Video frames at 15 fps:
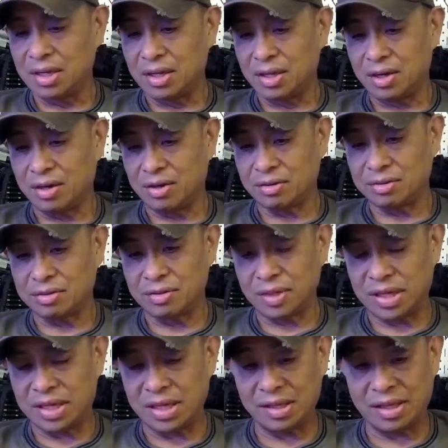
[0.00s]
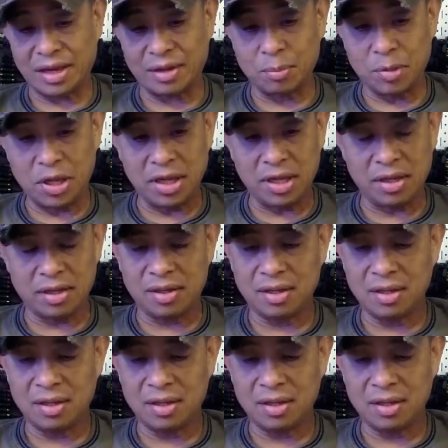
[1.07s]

to a kid like me.